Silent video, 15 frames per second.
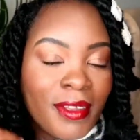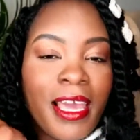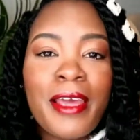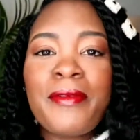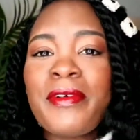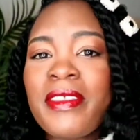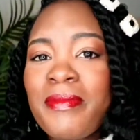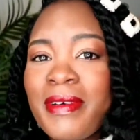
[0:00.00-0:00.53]

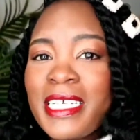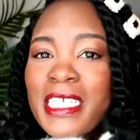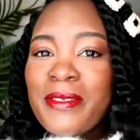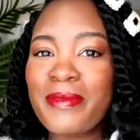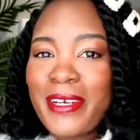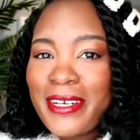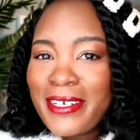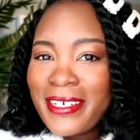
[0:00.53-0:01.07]
And with my
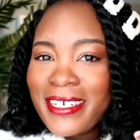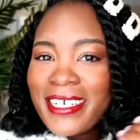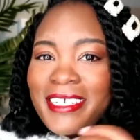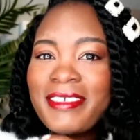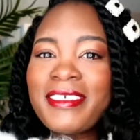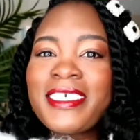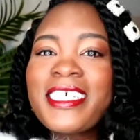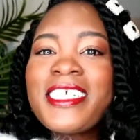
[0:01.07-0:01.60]
sweater,
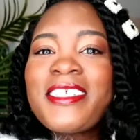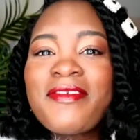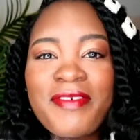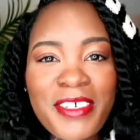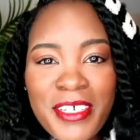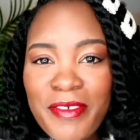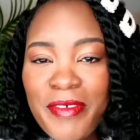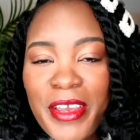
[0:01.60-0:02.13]
it does
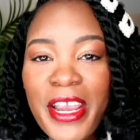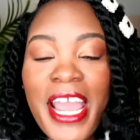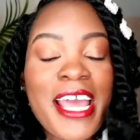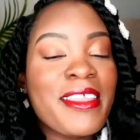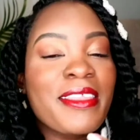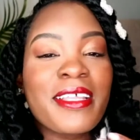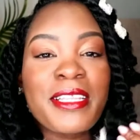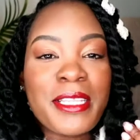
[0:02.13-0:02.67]
feel very,
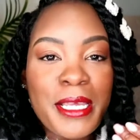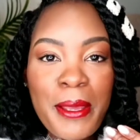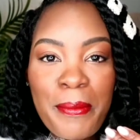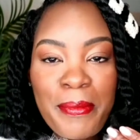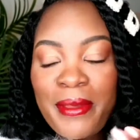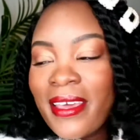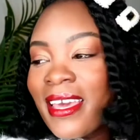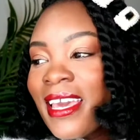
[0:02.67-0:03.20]
and the
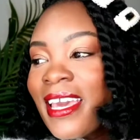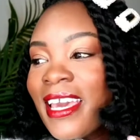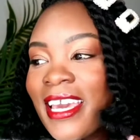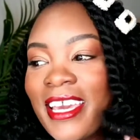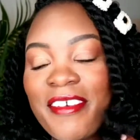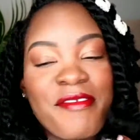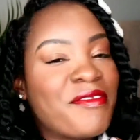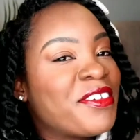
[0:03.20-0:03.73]
lip,
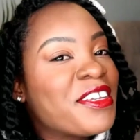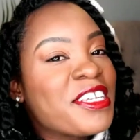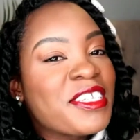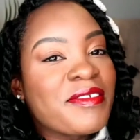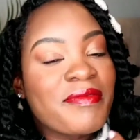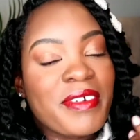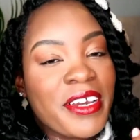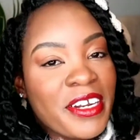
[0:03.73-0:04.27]
it feels
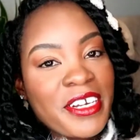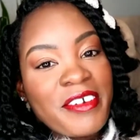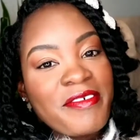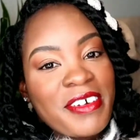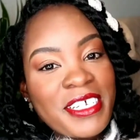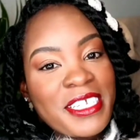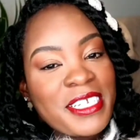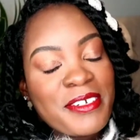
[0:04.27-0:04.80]
very
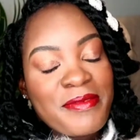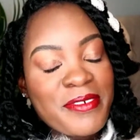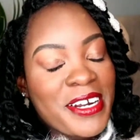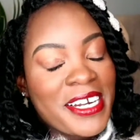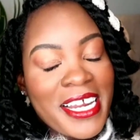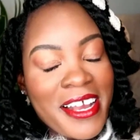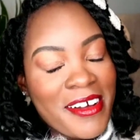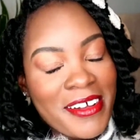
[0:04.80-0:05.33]
festive
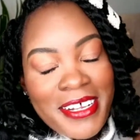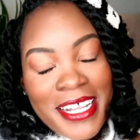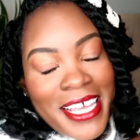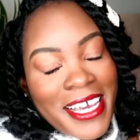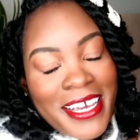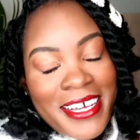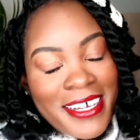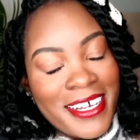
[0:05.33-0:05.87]
right now.
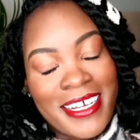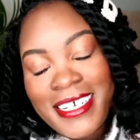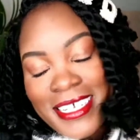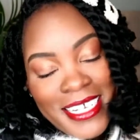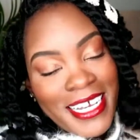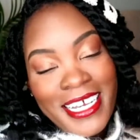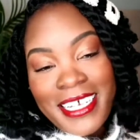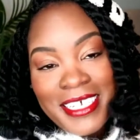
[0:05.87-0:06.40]
Like,
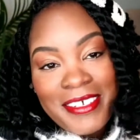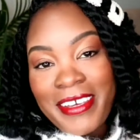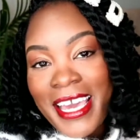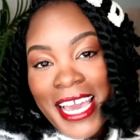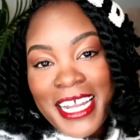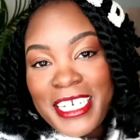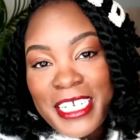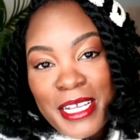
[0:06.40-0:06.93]
you
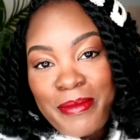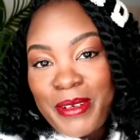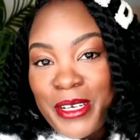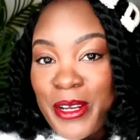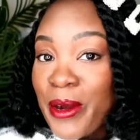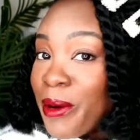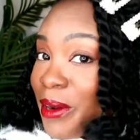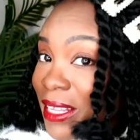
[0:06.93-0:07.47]
can't tell me
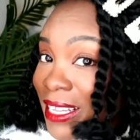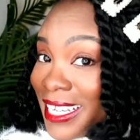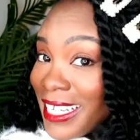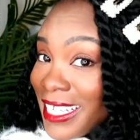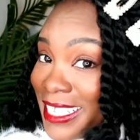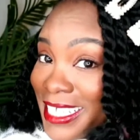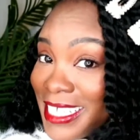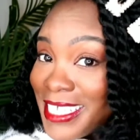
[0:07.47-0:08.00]
no.
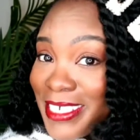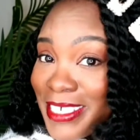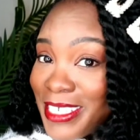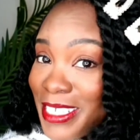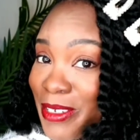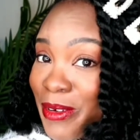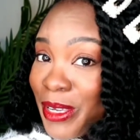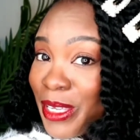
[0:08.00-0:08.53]
Like, this looks
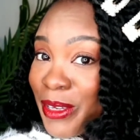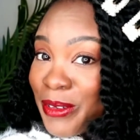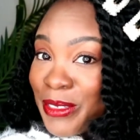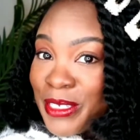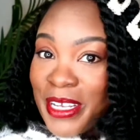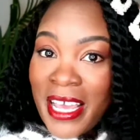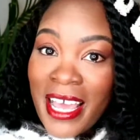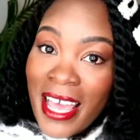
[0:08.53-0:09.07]
so cute.